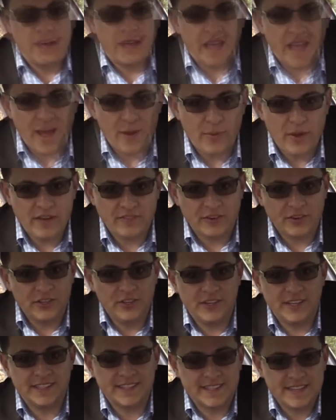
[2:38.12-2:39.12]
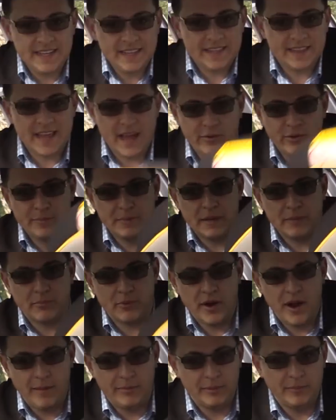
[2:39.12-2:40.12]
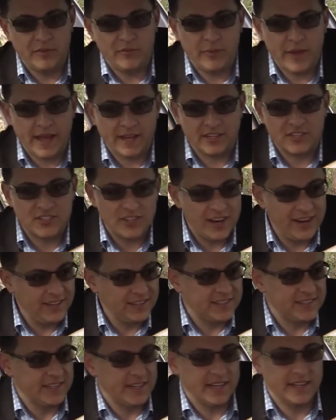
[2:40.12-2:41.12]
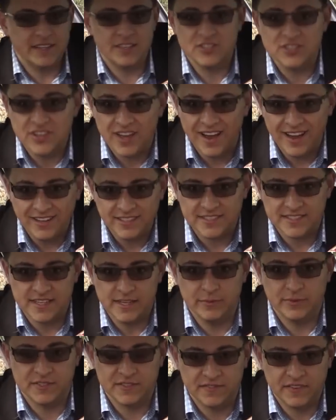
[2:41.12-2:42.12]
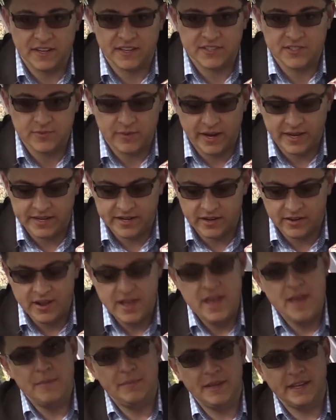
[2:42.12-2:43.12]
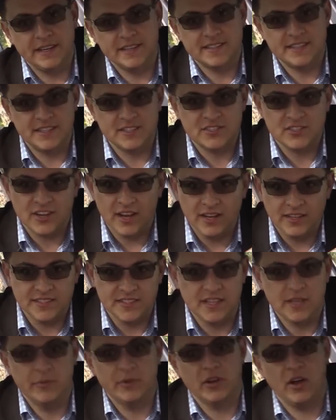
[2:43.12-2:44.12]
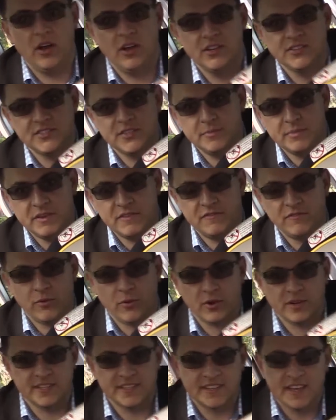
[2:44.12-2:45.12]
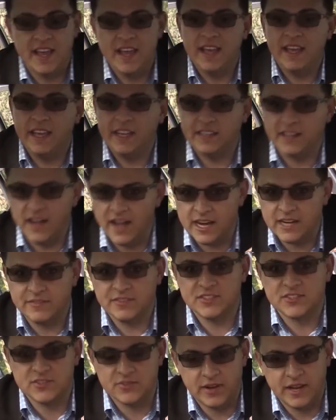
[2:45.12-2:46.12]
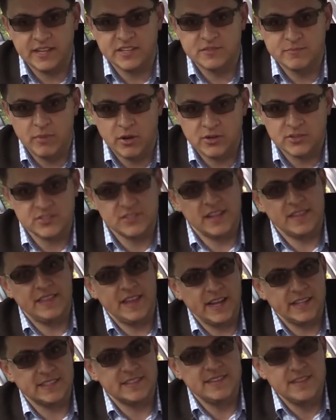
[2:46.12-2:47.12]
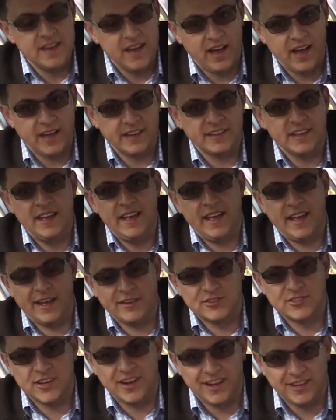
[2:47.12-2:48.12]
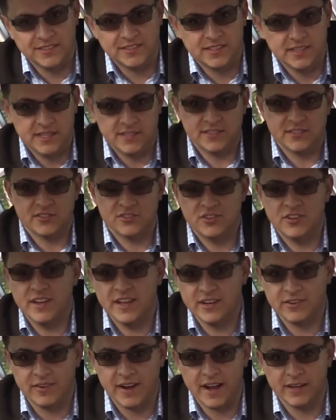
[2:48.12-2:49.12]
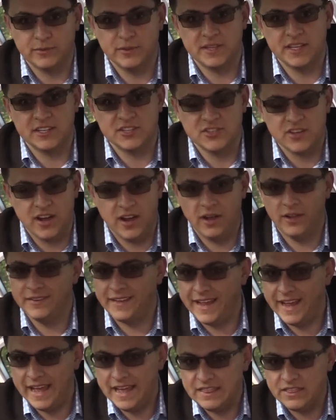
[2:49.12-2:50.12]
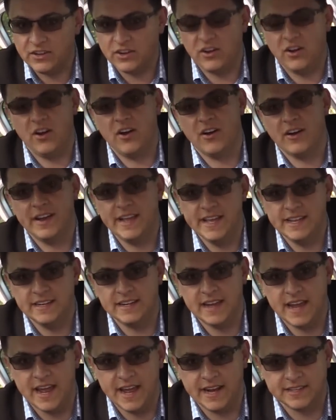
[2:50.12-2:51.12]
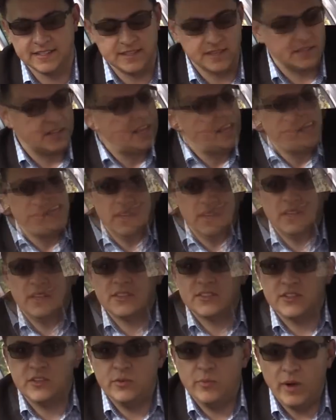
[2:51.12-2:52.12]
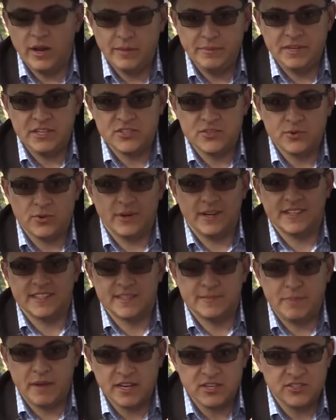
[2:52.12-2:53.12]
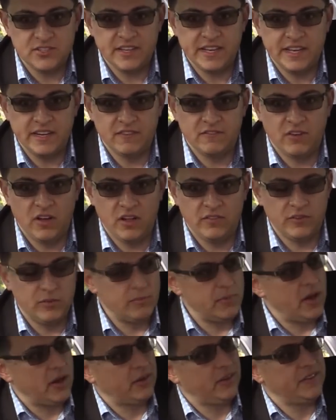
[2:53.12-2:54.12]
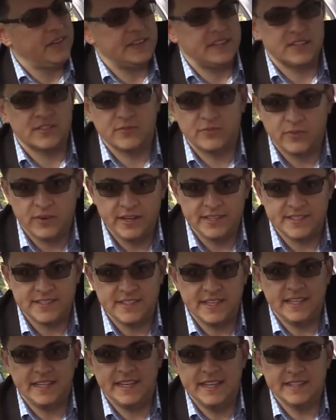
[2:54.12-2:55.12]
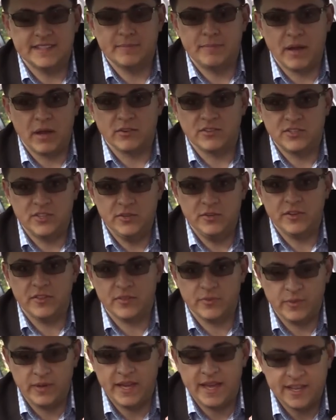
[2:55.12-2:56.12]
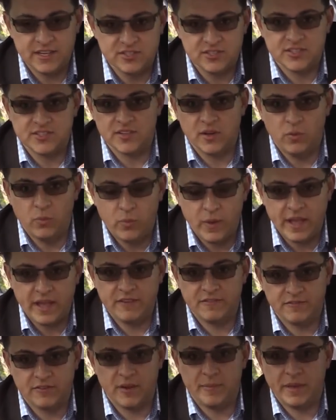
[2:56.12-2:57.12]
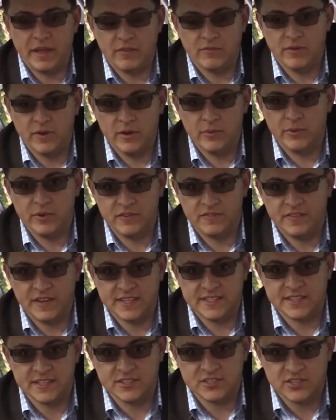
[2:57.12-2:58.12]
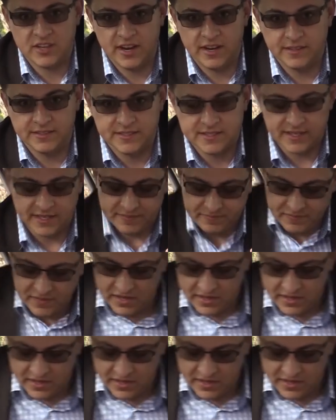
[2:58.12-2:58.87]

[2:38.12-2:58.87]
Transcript: However, you can see that that would be a problem if we had a child seat and the child seat was fixed right here because this child seat would also be forced in kind of a strange motion and that's not how child seats should interact with a child and the car in an accident. So you want to be sure, especially in a Volvo model, that this front seat is about two to three inches away from a rearward facing child seat.